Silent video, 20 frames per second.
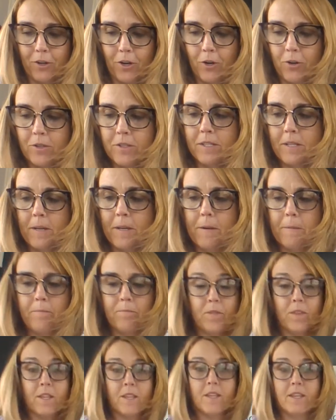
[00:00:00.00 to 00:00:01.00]
goes.
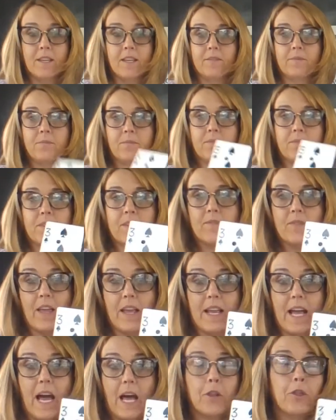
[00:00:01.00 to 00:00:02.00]

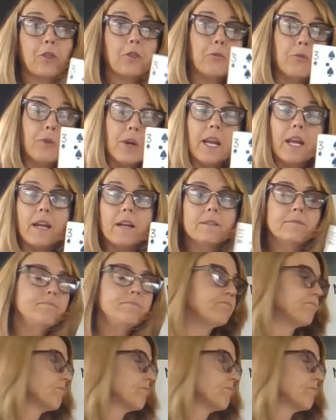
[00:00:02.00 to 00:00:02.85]
They got a 3.